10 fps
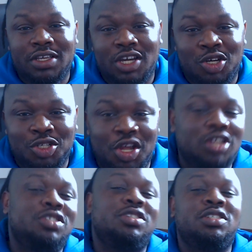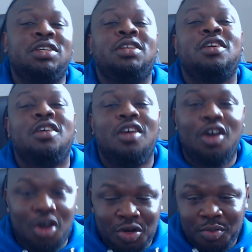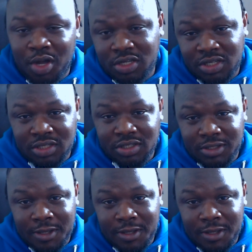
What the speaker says: on Dr. SID UnBoxes.